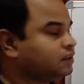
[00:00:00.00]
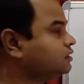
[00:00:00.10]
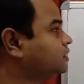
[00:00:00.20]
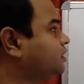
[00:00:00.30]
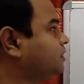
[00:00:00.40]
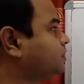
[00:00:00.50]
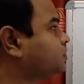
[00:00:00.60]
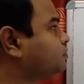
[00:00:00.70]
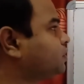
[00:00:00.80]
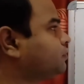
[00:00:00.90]
the
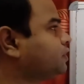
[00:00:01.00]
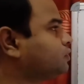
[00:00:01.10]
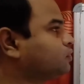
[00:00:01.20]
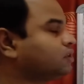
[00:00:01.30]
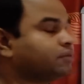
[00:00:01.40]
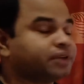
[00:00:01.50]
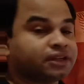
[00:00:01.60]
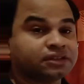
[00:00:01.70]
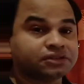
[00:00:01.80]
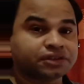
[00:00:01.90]
relation between coulomb
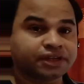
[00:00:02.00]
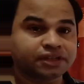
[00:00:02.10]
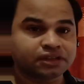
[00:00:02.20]
and state